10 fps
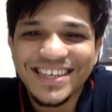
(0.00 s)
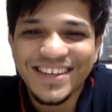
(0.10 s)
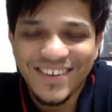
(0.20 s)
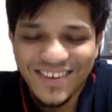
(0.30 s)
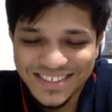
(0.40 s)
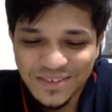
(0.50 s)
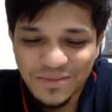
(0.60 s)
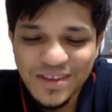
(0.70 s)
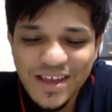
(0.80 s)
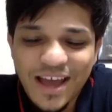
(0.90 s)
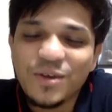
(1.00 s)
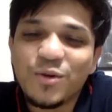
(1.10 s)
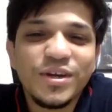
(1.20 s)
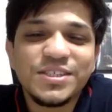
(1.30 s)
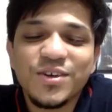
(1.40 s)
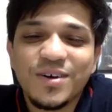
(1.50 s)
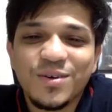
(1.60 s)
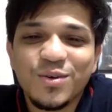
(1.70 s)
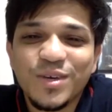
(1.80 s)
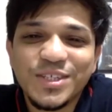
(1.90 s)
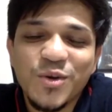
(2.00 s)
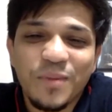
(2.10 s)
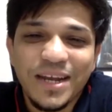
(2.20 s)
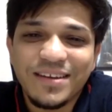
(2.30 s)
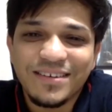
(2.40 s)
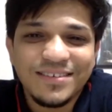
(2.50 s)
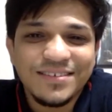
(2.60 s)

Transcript: Awesome. And who is your mentor?